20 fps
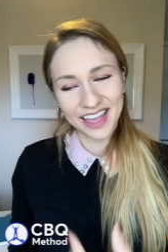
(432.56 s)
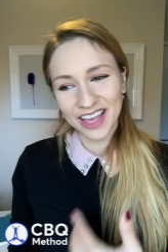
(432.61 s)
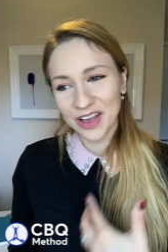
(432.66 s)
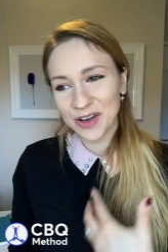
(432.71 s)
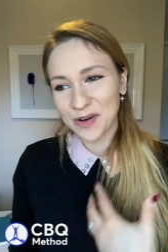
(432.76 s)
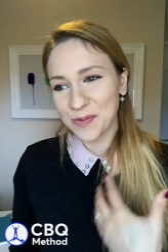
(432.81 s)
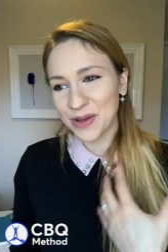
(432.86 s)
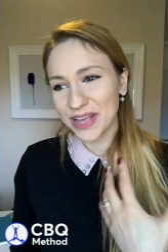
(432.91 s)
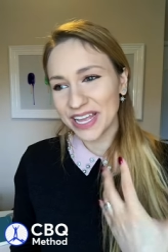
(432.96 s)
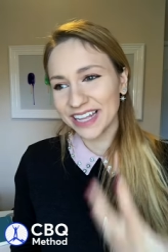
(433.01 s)

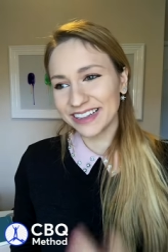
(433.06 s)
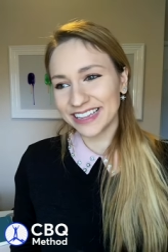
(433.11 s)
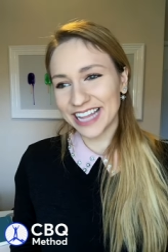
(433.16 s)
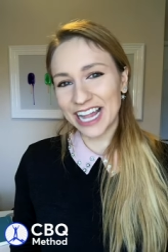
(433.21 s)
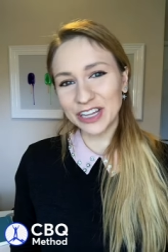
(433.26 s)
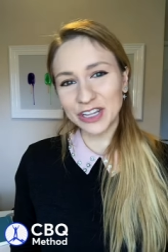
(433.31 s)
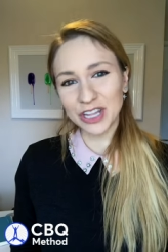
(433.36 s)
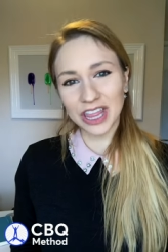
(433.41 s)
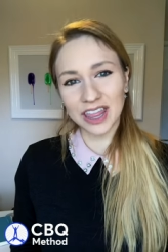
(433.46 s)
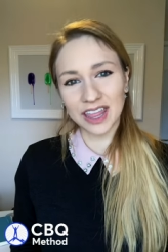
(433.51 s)
we tend
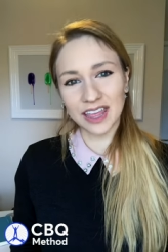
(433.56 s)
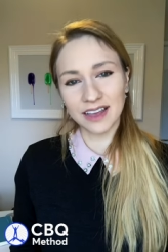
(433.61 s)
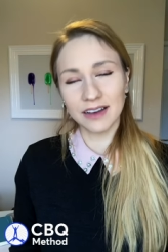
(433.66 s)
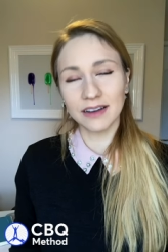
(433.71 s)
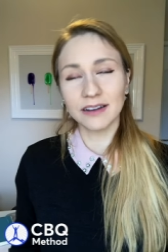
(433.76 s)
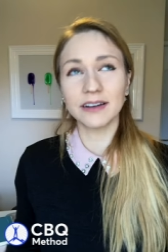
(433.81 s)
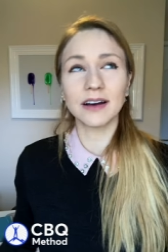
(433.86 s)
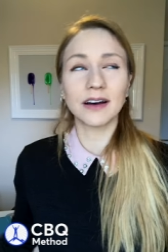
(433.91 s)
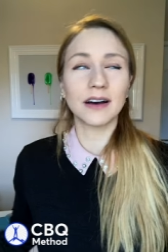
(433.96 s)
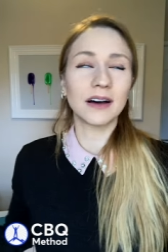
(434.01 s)
to think,
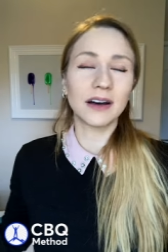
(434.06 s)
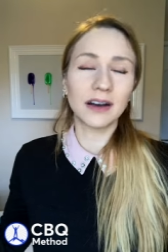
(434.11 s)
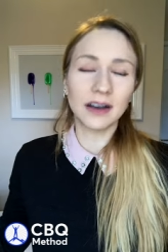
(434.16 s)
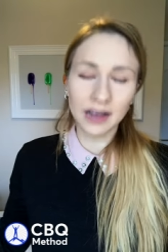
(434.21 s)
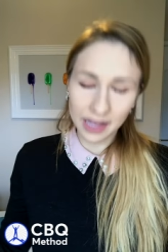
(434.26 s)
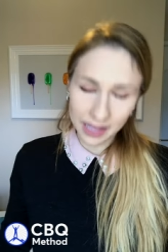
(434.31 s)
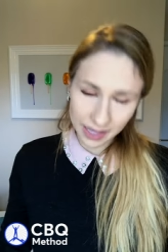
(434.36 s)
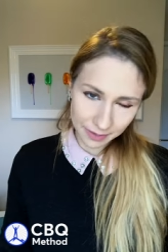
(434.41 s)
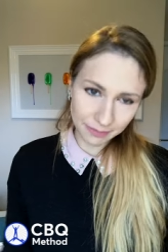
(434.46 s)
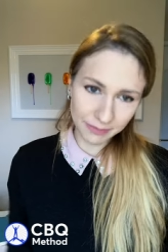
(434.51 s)

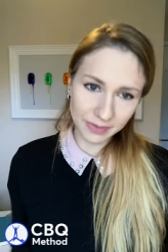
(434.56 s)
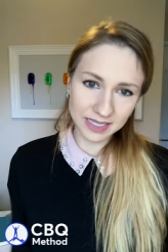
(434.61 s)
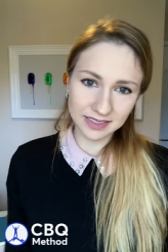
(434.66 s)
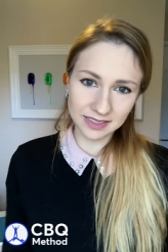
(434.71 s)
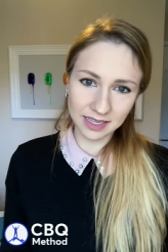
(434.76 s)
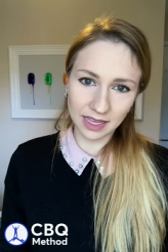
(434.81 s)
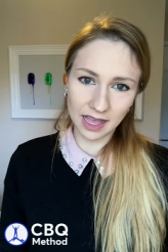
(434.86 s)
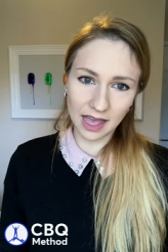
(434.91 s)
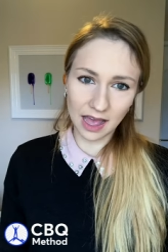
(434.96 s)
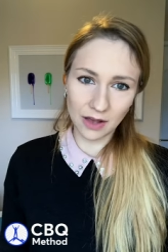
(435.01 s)
I am
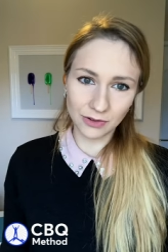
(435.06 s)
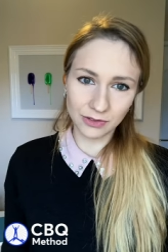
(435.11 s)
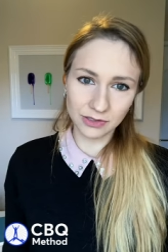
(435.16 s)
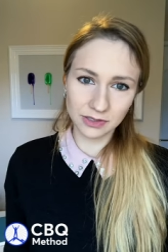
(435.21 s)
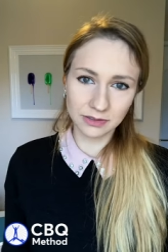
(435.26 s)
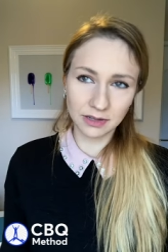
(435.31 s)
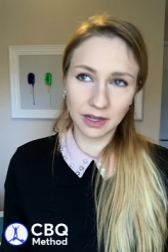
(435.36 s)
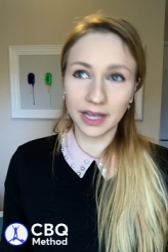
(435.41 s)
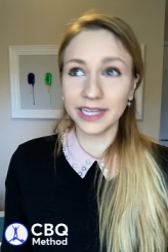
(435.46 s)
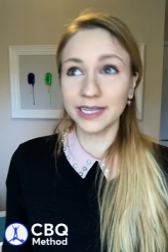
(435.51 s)
missing out.
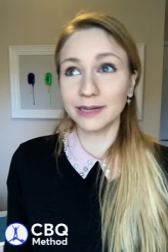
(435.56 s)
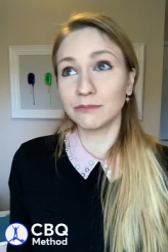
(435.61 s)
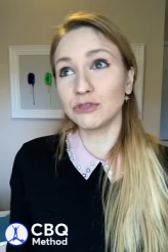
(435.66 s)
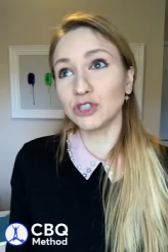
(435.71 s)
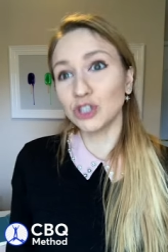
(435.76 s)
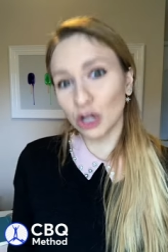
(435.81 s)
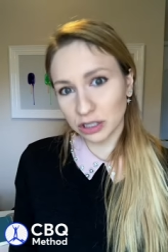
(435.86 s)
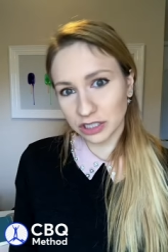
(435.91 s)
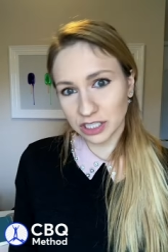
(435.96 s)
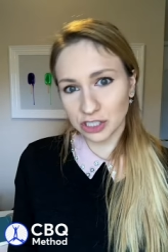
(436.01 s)
I am
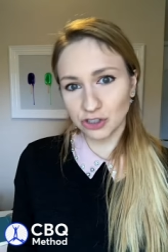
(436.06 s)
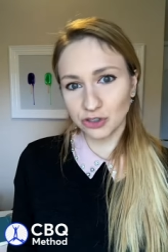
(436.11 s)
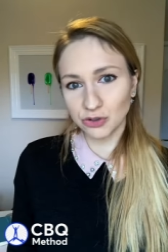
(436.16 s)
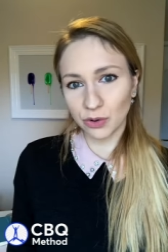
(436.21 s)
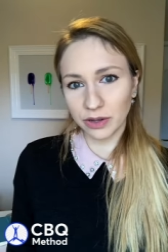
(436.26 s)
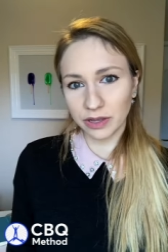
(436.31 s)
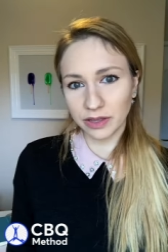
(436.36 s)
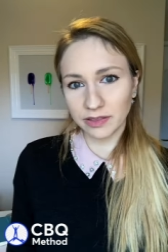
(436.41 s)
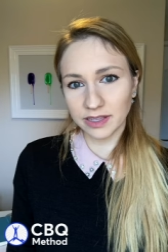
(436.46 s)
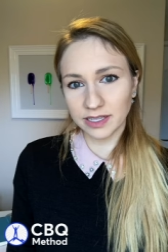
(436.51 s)
not
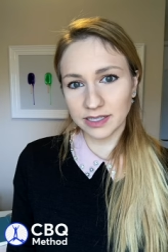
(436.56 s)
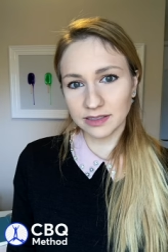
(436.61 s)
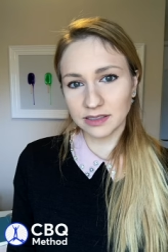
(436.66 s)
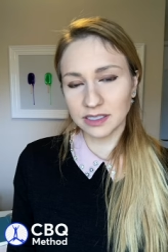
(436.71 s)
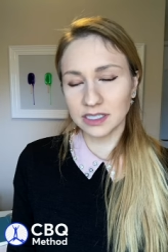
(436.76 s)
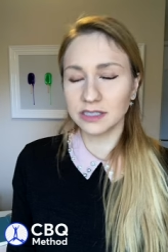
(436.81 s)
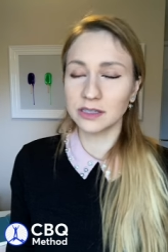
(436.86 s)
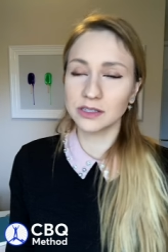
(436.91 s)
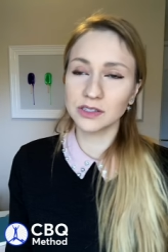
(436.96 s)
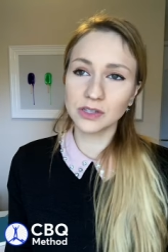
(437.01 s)
enjoying this.
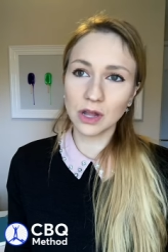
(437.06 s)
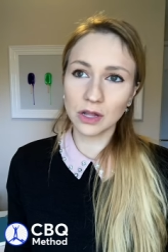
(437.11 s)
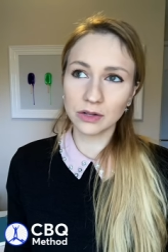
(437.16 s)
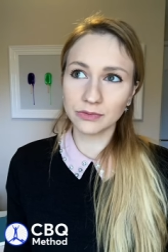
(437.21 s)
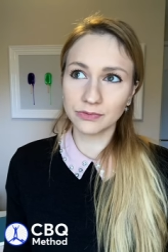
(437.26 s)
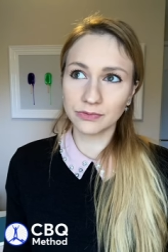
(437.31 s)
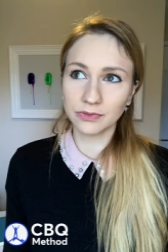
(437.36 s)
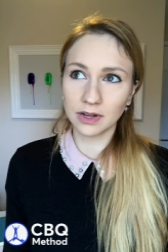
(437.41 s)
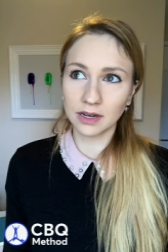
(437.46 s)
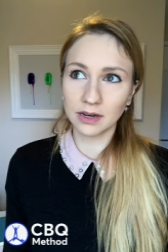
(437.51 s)
This is not
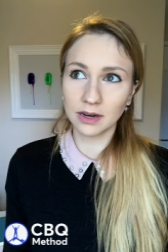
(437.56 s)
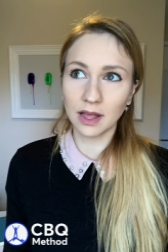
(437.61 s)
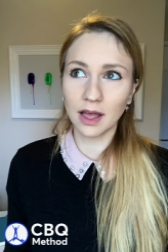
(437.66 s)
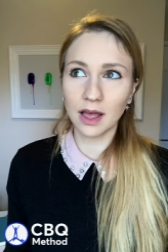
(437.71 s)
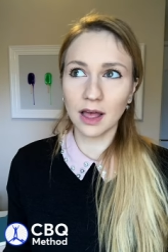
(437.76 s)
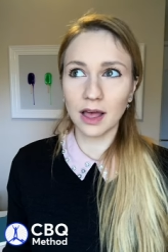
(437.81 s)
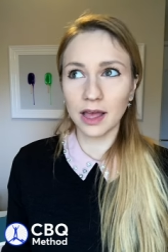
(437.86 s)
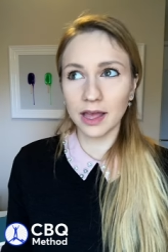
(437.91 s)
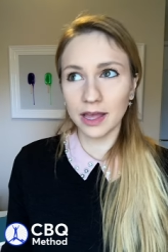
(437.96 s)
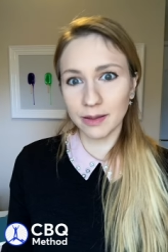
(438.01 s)
fun.
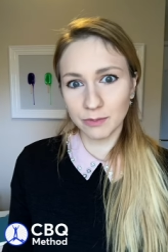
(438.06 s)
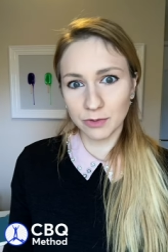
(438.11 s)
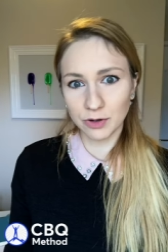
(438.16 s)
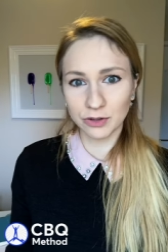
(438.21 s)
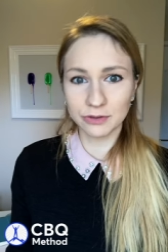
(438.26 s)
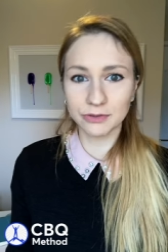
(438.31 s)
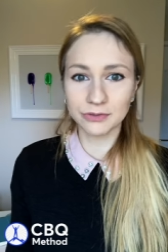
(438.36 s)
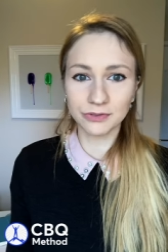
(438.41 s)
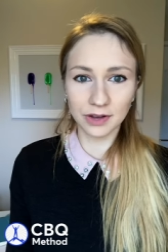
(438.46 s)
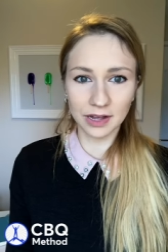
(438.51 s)
I am
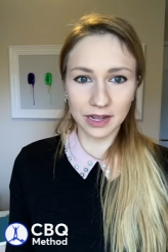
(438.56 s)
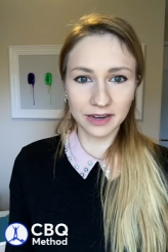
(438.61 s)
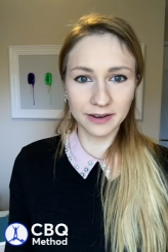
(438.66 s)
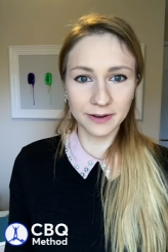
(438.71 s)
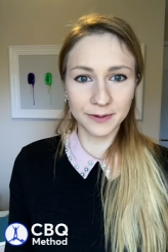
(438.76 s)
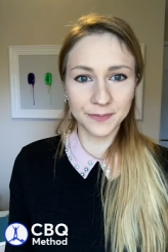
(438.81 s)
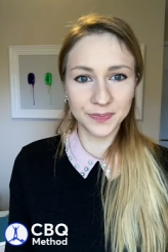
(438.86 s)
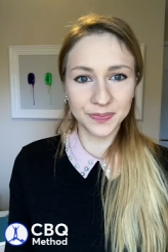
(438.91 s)
not fun.